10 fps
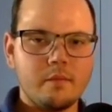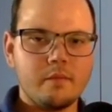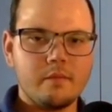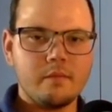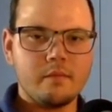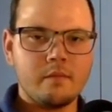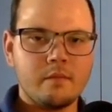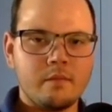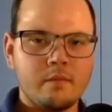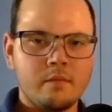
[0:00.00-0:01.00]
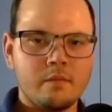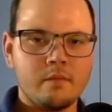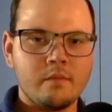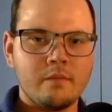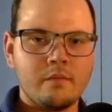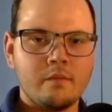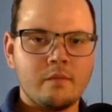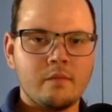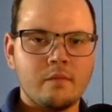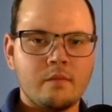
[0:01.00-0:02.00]

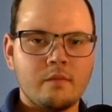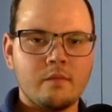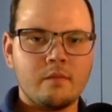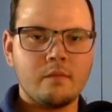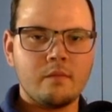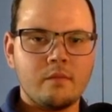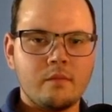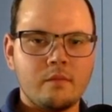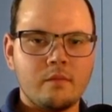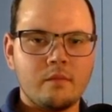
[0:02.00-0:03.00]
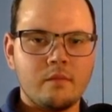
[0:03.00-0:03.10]
This person isn't speaking.